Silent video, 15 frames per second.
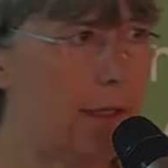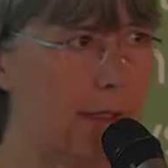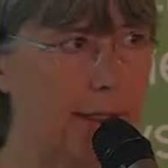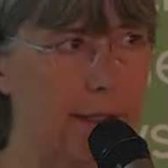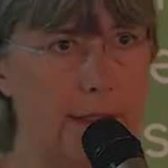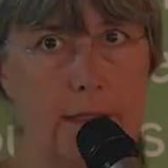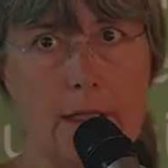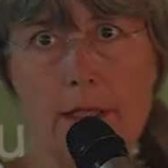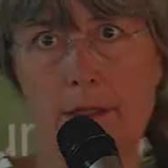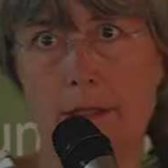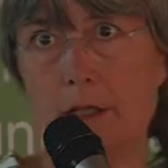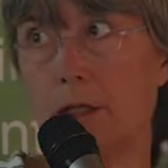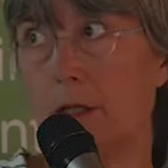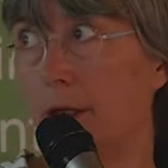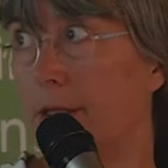this is the
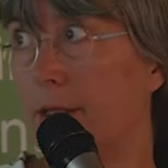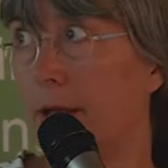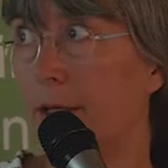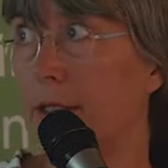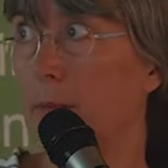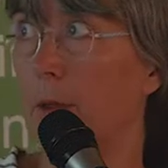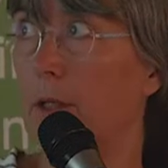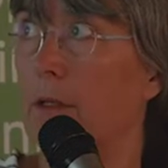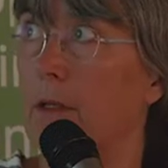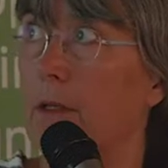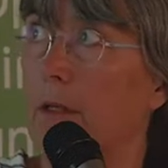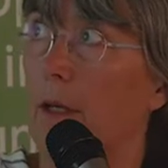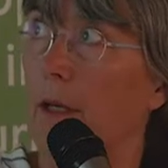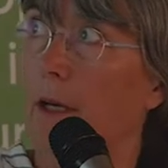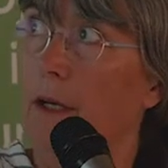condition assessment.
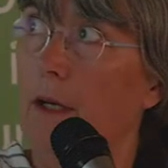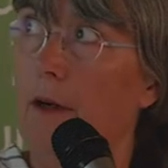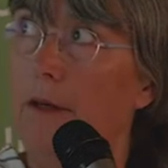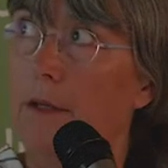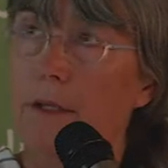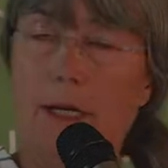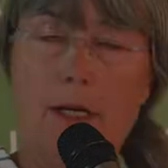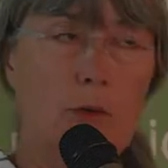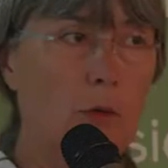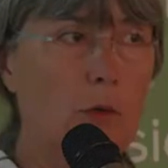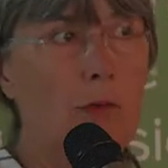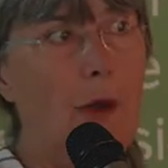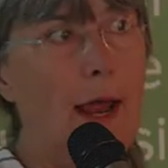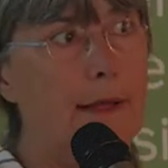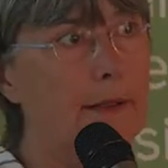You can see all the
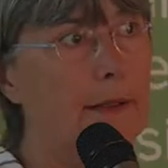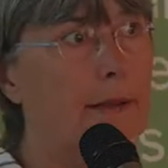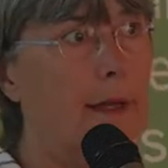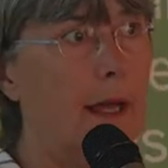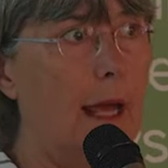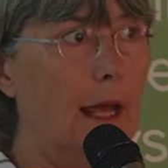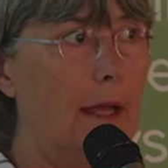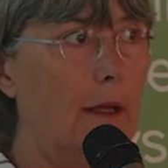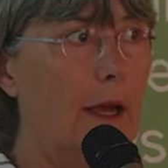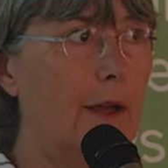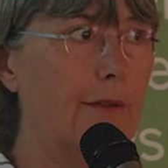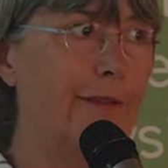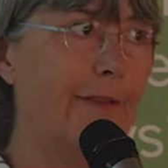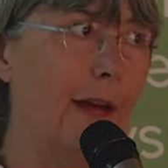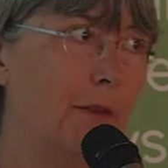red there,
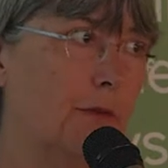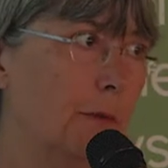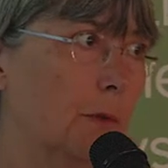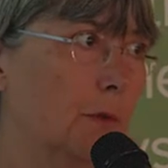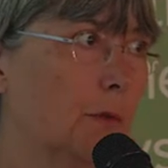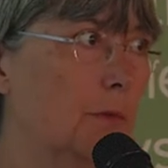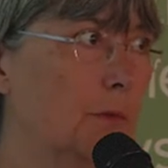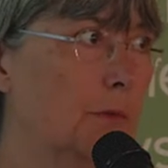unfavourable.